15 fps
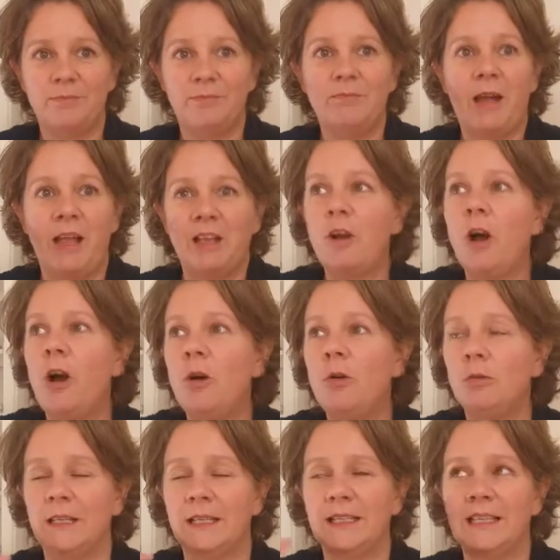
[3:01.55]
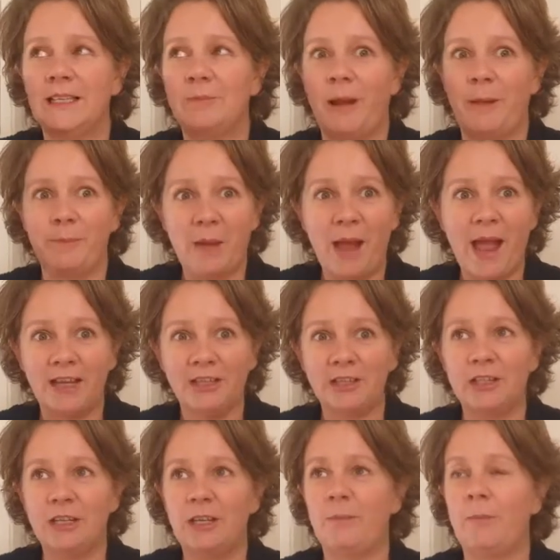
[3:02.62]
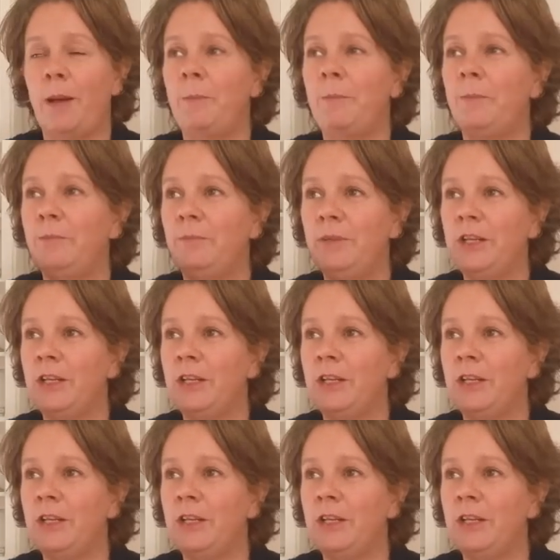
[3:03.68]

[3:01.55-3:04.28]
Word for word: my goal, this is my passion, my, you